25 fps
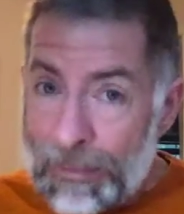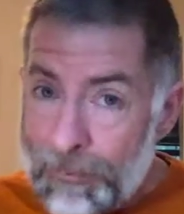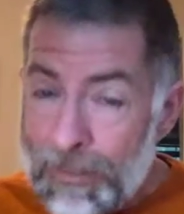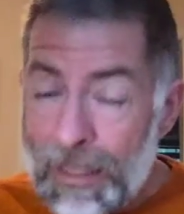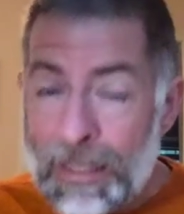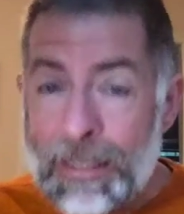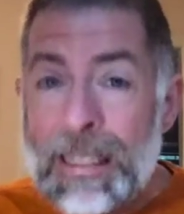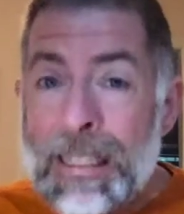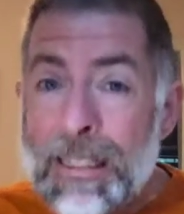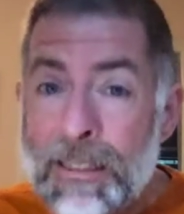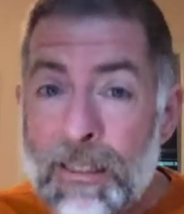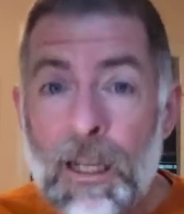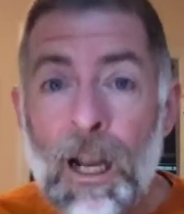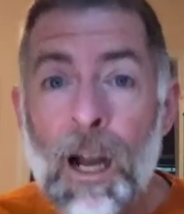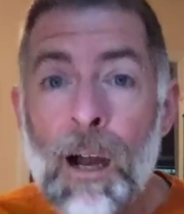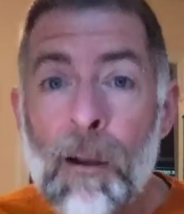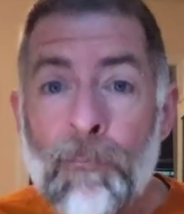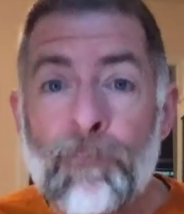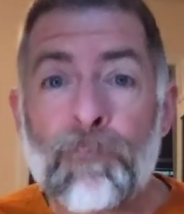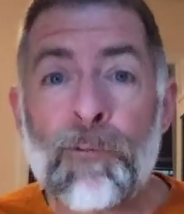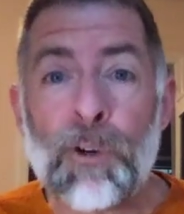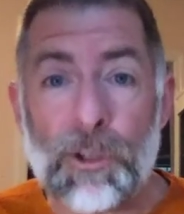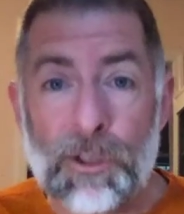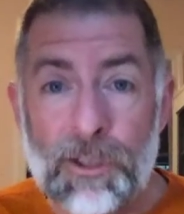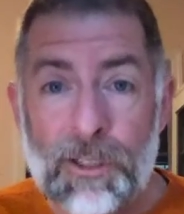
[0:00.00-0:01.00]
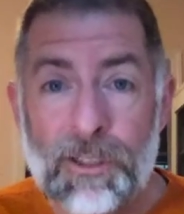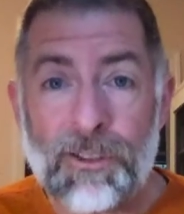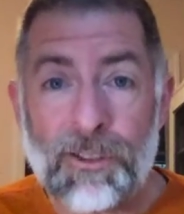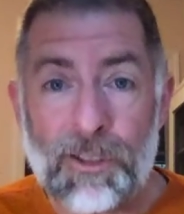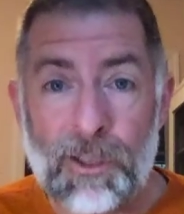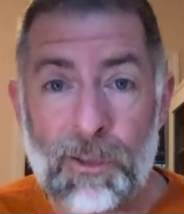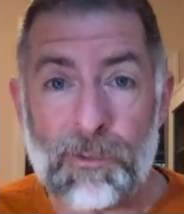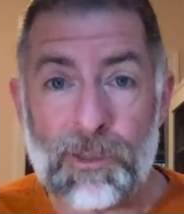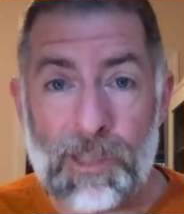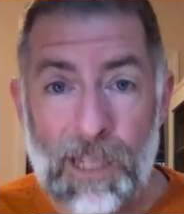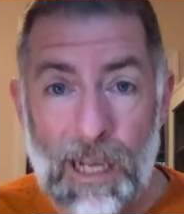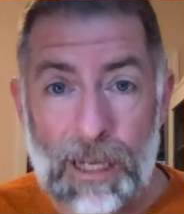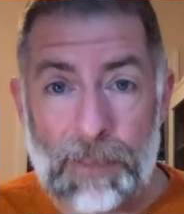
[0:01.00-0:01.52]
that needs comfort
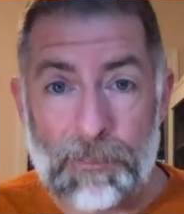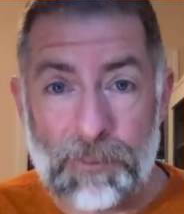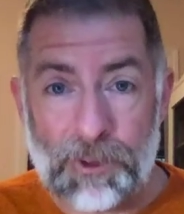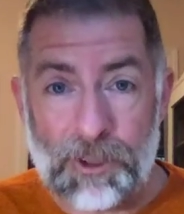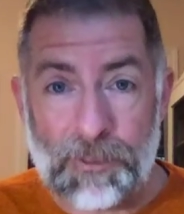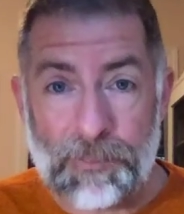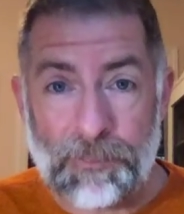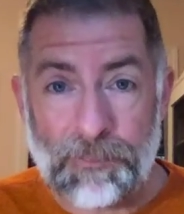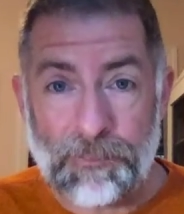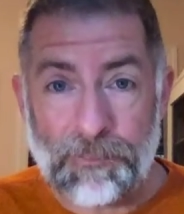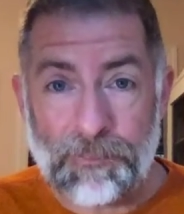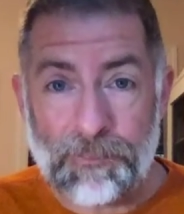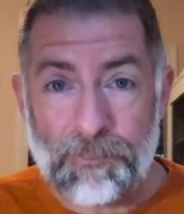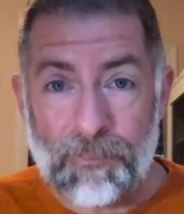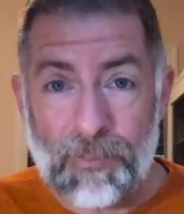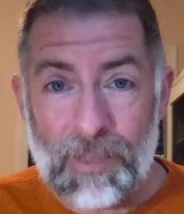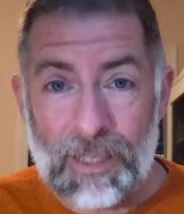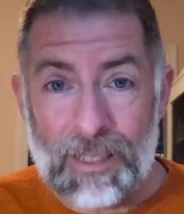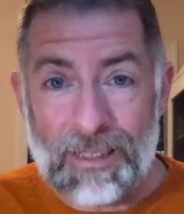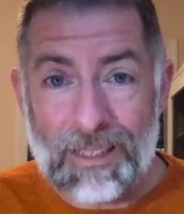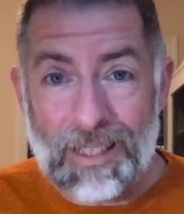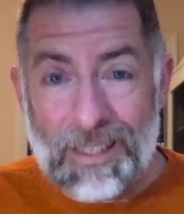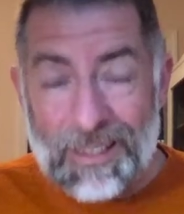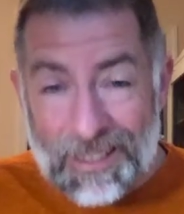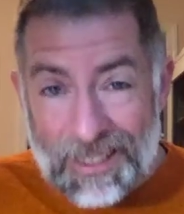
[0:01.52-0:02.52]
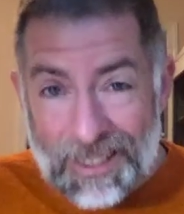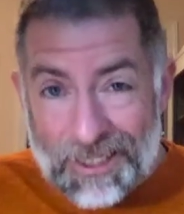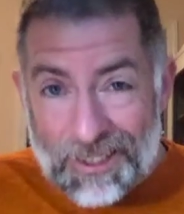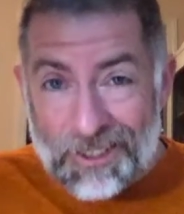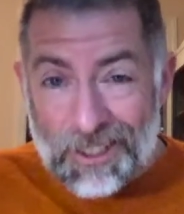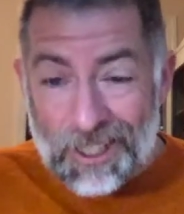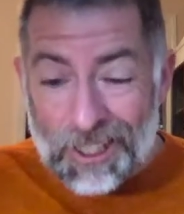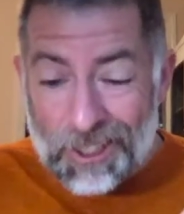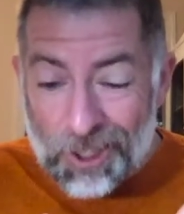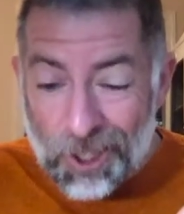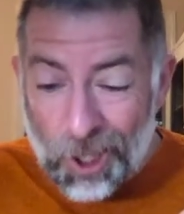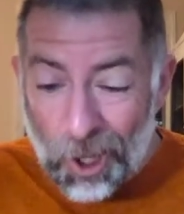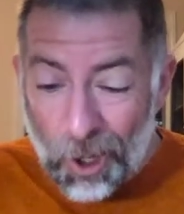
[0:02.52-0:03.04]
sometimes, that needs
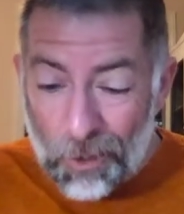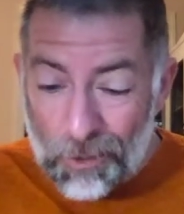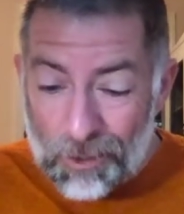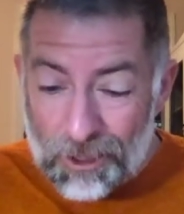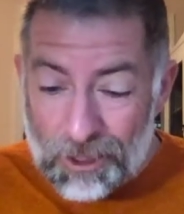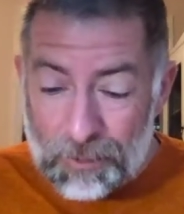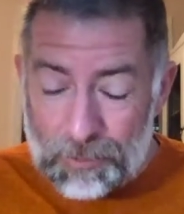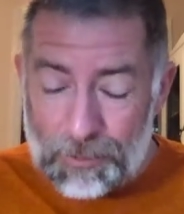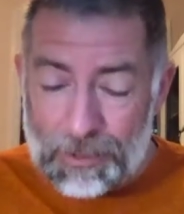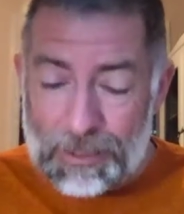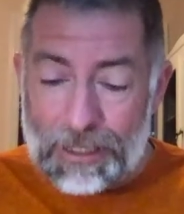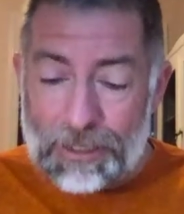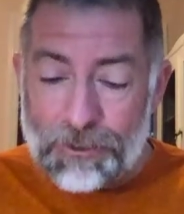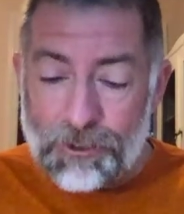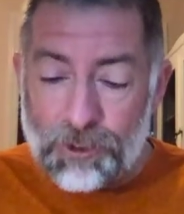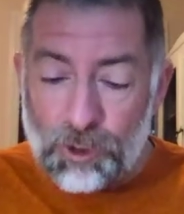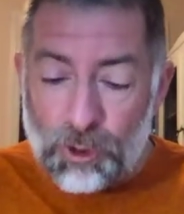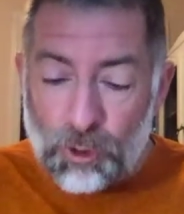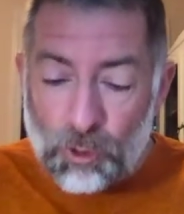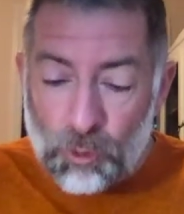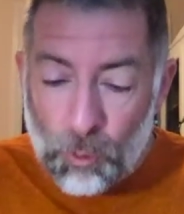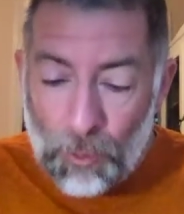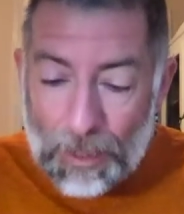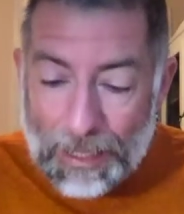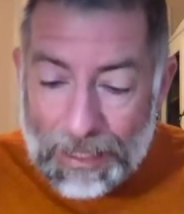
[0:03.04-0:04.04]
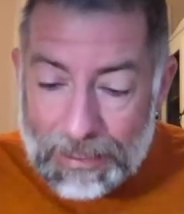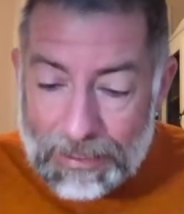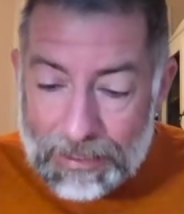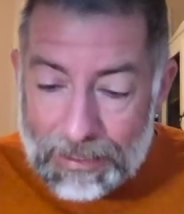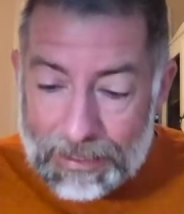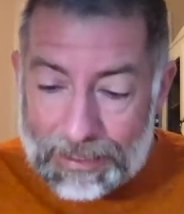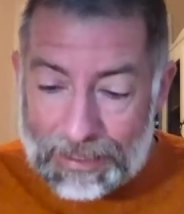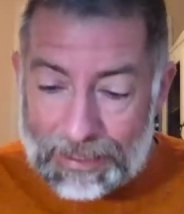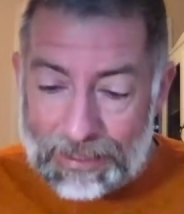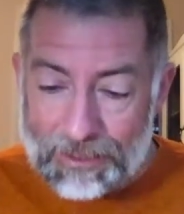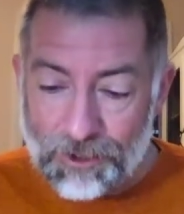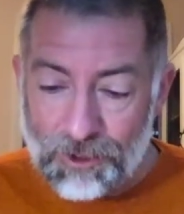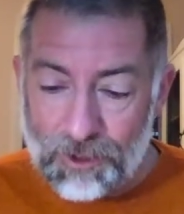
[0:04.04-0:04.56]
encouragement and
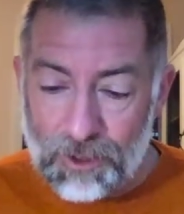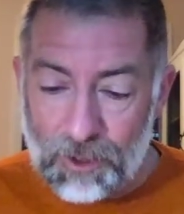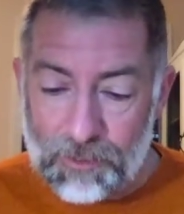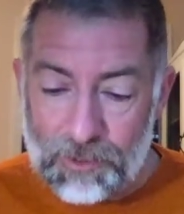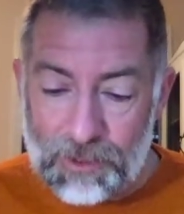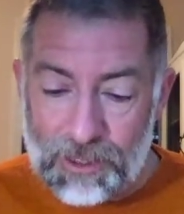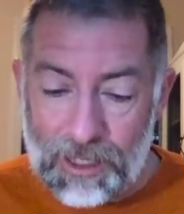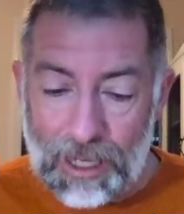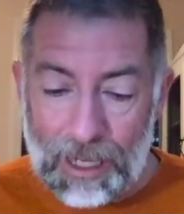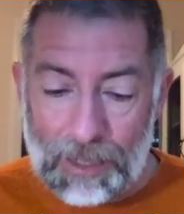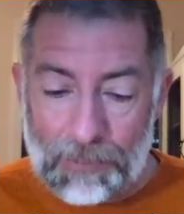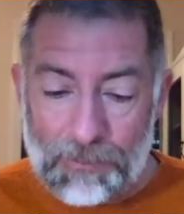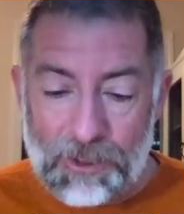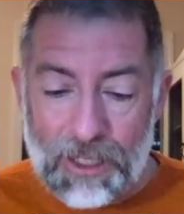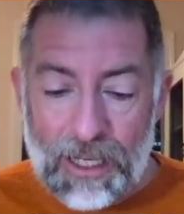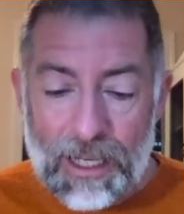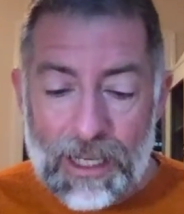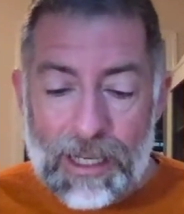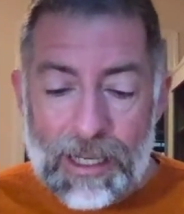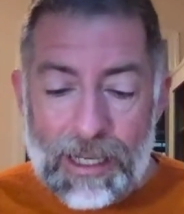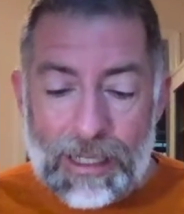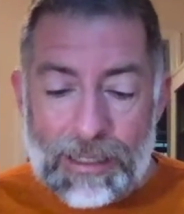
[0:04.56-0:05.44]
strengthening sometimes.